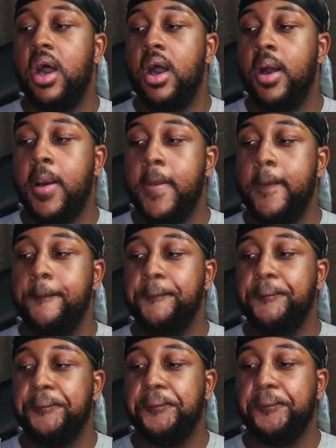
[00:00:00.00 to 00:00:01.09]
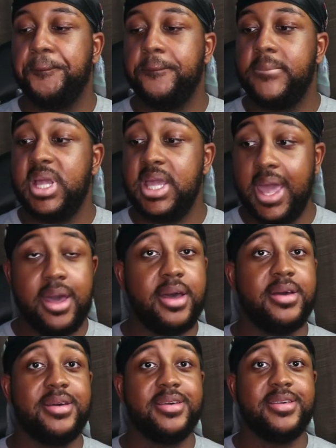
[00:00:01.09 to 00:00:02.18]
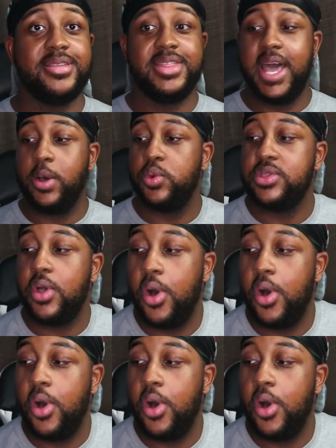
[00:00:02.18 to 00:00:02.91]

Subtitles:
Yeah, that was